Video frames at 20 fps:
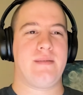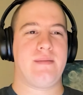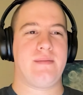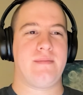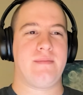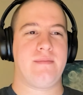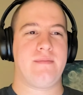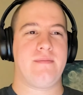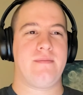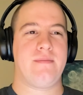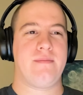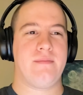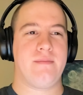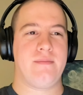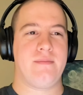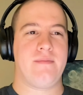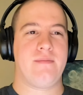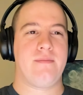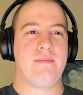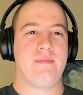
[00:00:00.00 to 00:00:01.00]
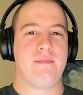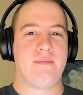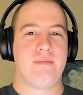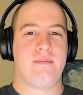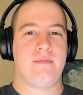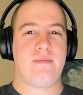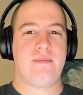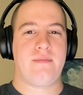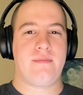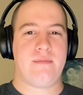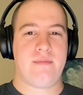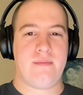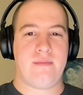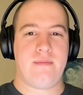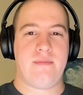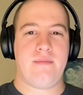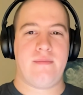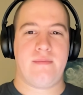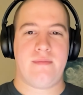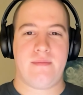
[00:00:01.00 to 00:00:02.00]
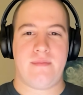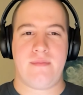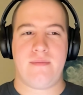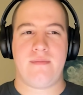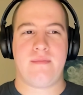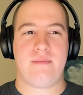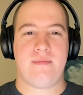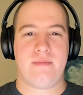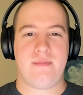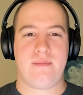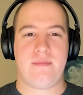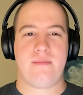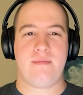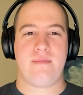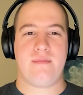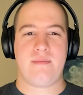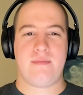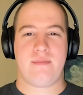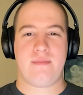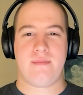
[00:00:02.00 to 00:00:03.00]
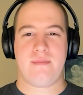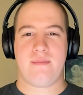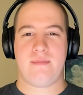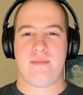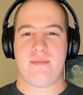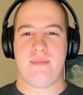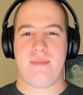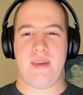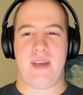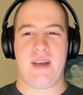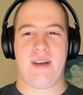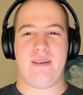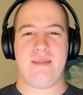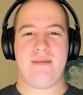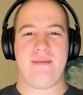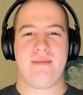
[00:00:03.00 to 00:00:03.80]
No words are spoken by the person on screen.